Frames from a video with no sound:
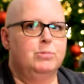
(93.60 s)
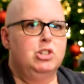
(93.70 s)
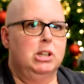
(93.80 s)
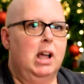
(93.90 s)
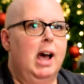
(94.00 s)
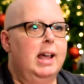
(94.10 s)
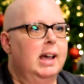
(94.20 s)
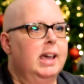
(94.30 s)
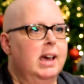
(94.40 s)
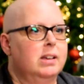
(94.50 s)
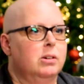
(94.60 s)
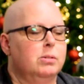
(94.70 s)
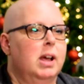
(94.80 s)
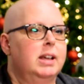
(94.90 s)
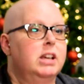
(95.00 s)
July, I get,
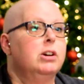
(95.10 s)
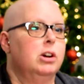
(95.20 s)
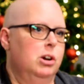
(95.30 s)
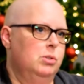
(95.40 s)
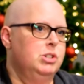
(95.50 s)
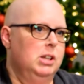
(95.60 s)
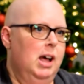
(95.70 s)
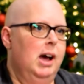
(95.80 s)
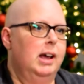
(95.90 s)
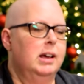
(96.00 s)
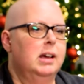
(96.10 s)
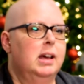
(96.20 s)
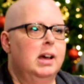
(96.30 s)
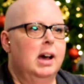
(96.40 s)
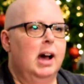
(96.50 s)
or a year ago July,
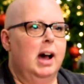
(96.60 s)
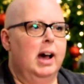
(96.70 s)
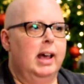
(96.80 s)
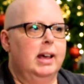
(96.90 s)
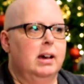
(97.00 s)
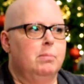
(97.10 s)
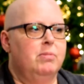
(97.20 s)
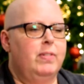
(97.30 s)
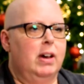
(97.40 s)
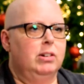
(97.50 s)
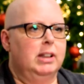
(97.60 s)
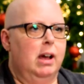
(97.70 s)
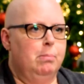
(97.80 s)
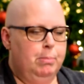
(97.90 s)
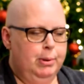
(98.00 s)
I found a
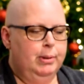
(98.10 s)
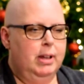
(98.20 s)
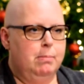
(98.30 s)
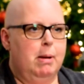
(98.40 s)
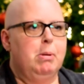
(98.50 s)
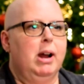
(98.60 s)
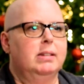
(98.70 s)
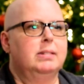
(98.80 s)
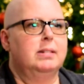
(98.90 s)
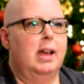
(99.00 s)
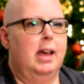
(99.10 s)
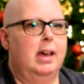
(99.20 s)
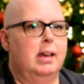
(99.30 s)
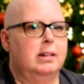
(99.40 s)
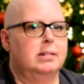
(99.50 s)
lump in my breast,
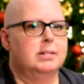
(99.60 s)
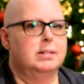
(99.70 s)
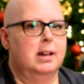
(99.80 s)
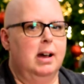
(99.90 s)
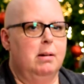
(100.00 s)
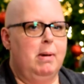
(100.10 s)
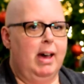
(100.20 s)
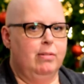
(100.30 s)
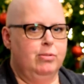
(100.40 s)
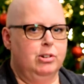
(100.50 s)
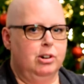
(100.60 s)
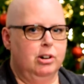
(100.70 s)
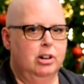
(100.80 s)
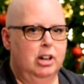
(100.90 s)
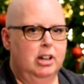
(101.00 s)
and
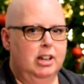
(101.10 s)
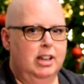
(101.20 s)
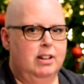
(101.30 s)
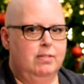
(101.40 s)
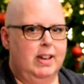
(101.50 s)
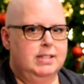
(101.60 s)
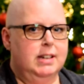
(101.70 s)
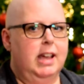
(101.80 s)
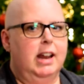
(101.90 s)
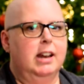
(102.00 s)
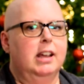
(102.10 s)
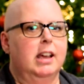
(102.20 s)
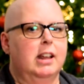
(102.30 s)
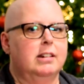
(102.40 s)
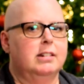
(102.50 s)
after
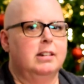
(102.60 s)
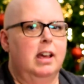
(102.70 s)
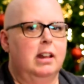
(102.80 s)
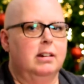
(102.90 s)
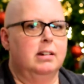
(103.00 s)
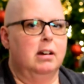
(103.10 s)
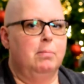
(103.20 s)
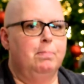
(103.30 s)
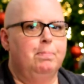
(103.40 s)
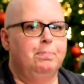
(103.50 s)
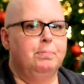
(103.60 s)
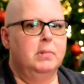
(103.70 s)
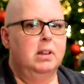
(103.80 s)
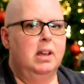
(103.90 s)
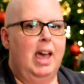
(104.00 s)
investigating and
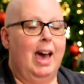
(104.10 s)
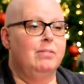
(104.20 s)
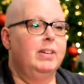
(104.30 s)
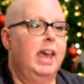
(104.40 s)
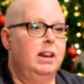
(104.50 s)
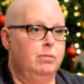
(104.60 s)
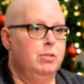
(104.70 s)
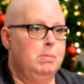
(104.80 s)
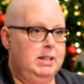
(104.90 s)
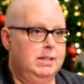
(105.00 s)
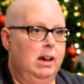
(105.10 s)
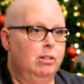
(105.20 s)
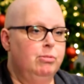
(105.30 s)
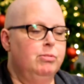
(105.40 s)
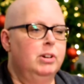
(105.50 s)
advocating for
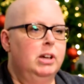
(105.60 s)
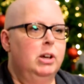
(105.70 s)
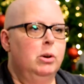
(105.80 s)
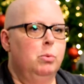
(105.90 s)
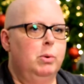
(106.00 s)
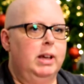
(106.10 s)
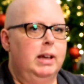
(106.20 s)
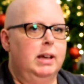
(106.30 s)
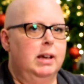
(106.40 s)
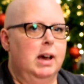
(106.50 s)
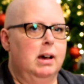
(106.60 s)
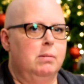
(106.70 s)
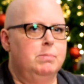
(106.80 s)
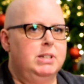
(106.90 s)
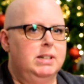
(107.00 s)
myself, we
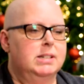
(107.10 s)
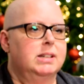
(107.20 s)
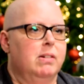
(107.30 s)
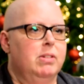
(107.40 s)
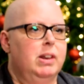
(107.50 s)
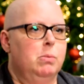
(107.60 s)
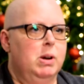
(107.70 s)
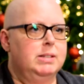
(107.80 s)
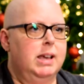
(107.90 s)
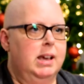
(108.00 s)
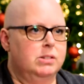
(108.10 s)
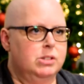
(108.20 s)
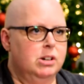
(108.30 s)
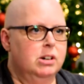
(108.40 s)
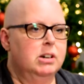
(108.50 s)
did discover that it was
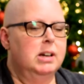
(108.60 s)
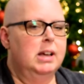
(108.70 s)
cancer.